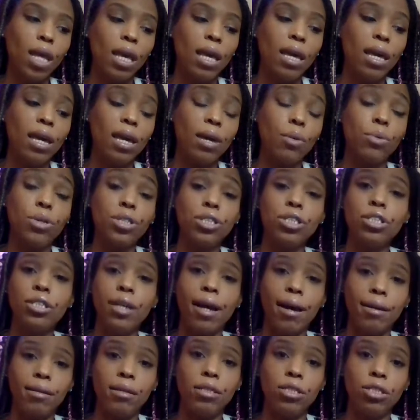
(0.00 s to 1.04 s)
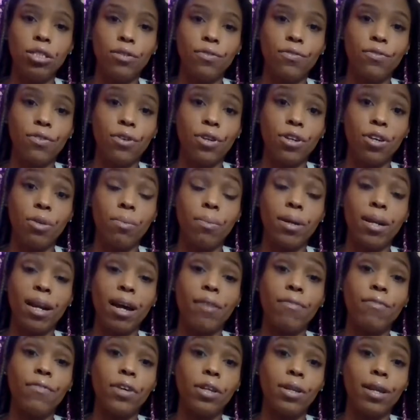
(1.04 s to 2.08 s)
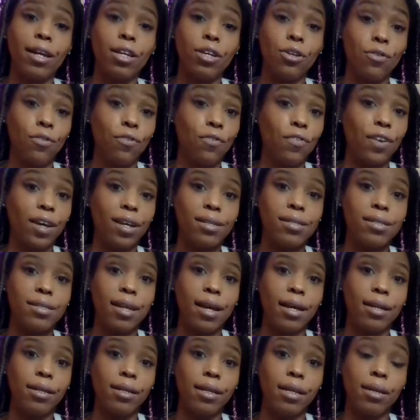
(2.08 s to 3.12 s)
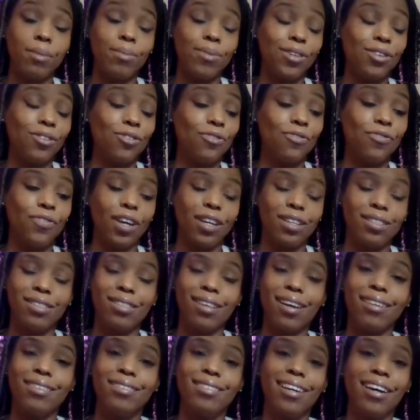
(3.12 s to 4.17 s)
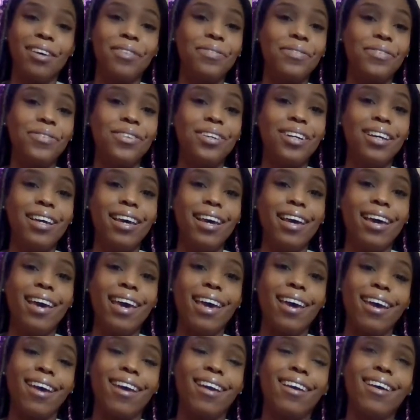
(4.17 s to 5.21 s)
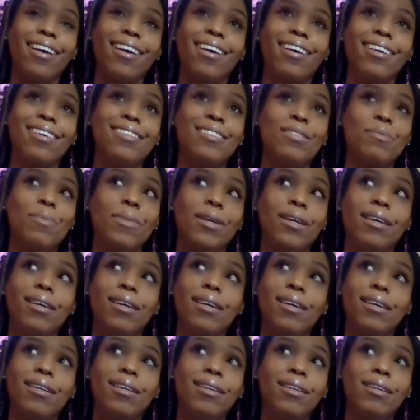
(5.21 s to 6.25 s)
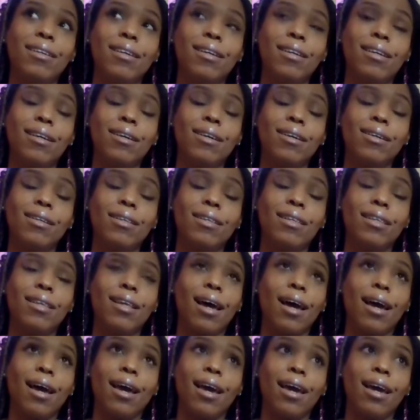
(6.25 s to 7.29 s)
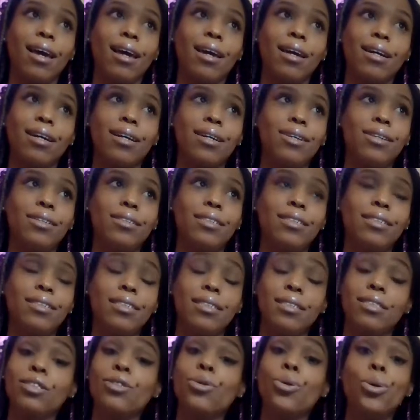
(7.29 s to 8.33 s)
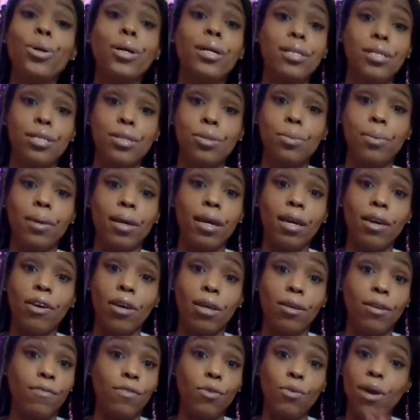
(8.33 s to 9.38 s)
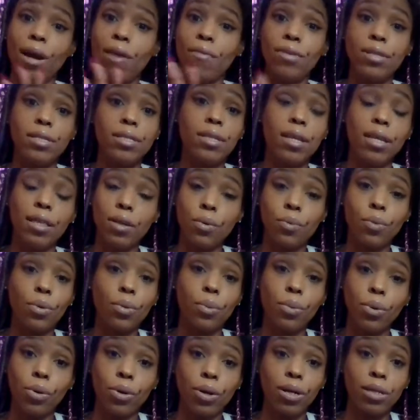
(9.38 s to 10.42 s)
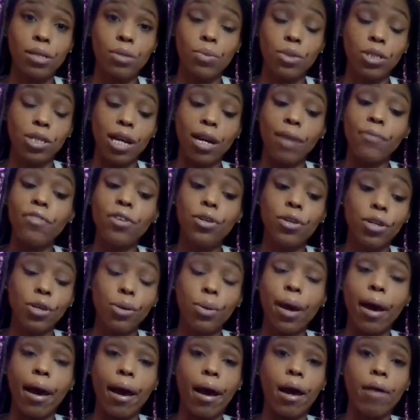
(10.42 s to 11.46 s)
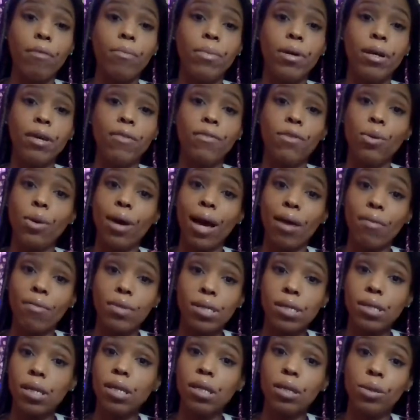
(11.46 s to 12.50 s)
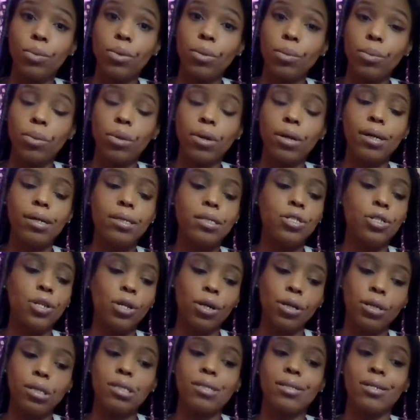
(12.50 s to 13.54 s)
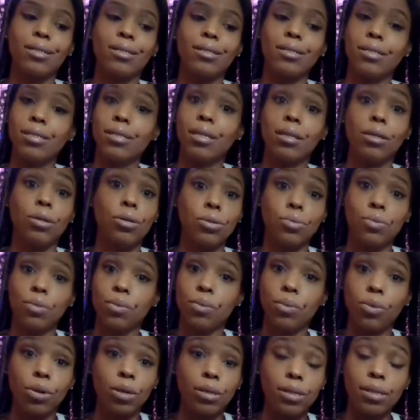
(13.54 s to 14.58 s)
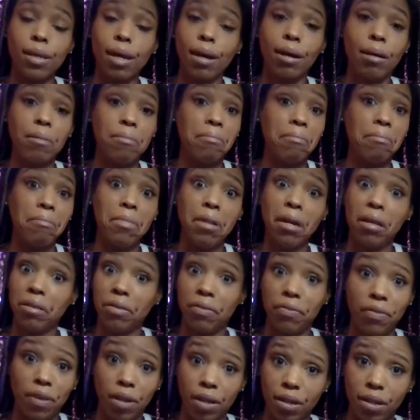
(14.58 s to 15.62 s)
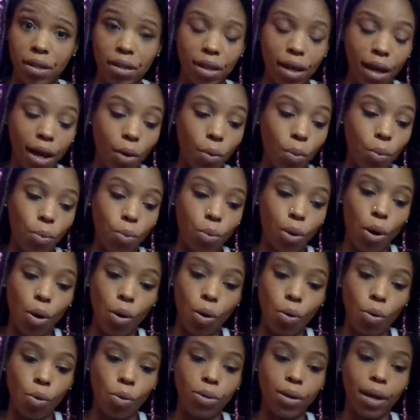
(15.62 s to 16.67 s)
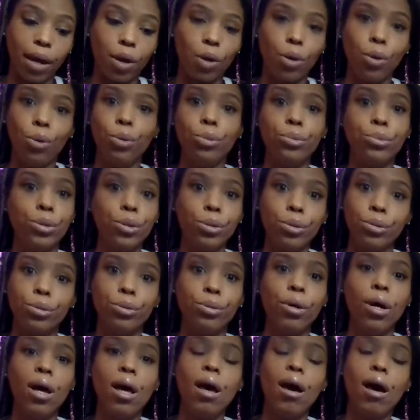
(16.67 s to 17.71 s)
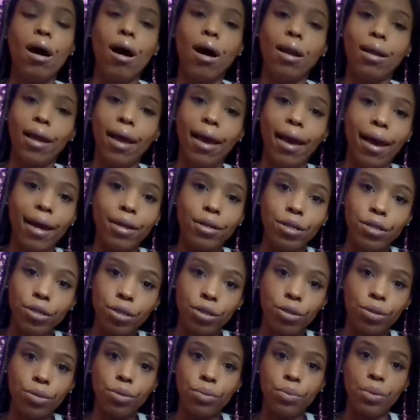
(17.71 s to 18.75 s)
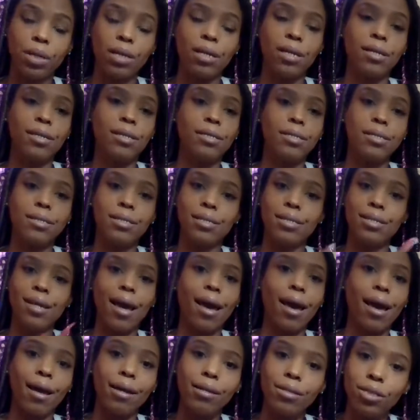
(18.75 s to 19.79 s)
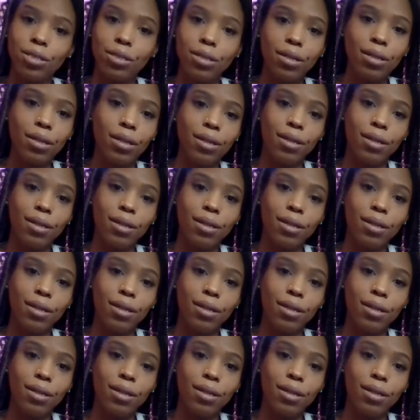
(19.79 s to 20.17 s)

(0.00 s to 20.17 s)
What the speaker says: it was challenging for you, but I feel like you faced that demon, you faced that devil, and it has been like, it's going to be, if you haven't seen the rewards, which I feel you have, but if you haven't seen the rewards, you're going to start to see those rewards like a motherfucker. Like, whoa, like, who knew? All I had to do was detach.